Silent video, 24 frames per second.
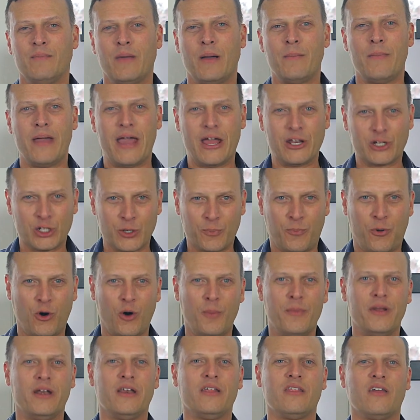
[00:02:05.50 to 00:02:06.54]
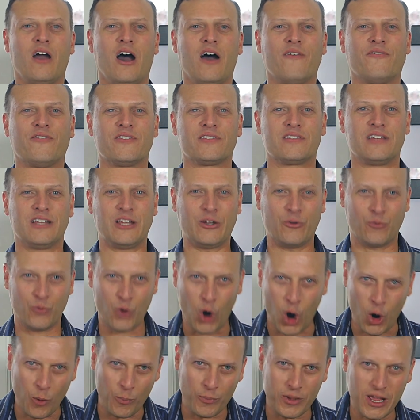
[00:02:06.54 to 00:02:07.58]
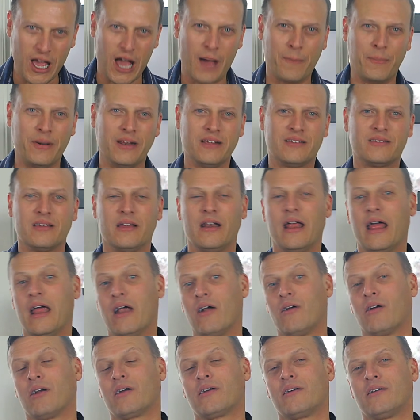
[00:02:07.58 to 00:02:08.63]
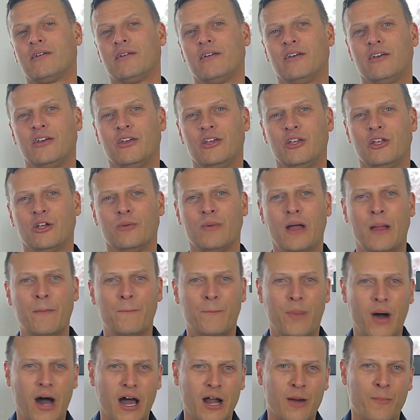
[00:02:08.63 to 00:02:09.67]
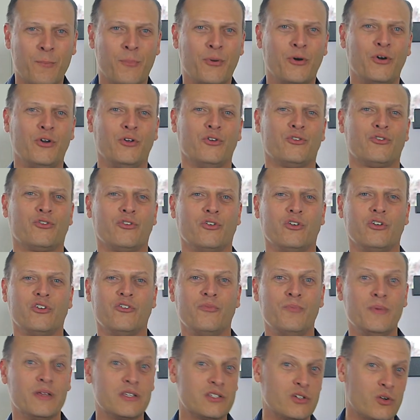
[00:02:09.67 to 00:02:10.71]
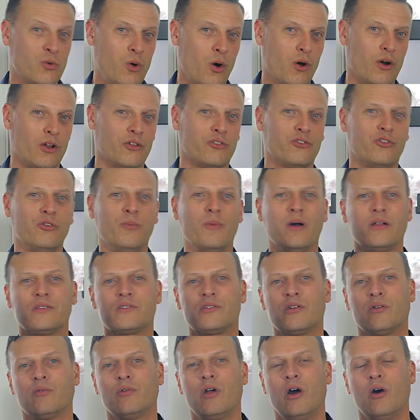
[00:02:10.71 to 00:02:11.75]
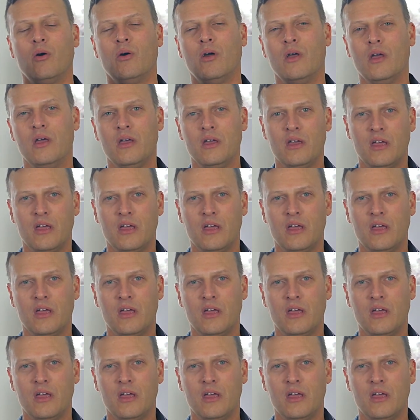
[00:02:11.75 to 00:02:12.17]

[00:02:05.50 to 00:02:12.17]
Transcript: My manager pulled me into the office and he wrote me up and he said, "Eric, you're my bottom producer. You missed quota 2 months in a row.